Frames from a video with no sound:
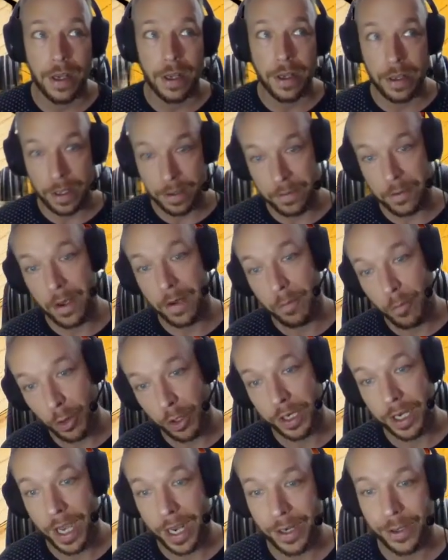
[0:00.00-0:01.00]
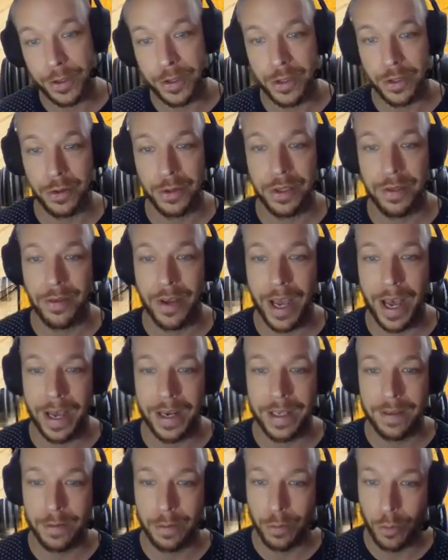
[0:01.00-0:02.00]
If you have more categories, we'll add
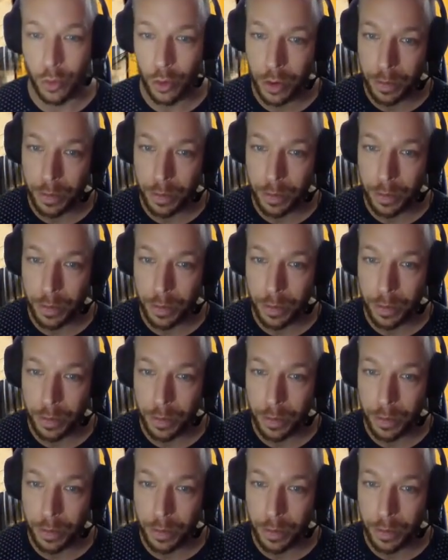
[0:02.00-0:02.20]
even more,